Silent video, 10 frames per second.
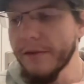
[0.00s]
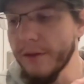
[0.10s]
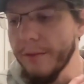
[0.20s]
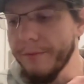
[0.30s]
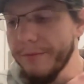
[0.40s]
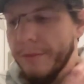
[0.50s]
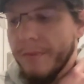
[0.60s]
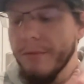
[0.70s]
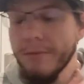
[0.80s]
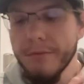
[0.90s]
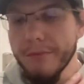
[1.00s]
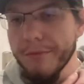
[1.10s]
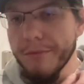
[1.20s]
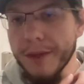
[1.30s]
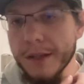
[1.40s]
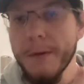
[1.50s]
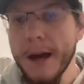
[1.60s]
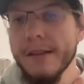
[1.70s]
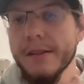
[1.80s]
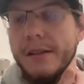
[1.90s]
from this
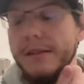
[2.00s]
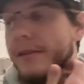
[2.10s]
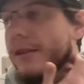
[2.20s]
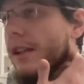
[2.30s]
past season?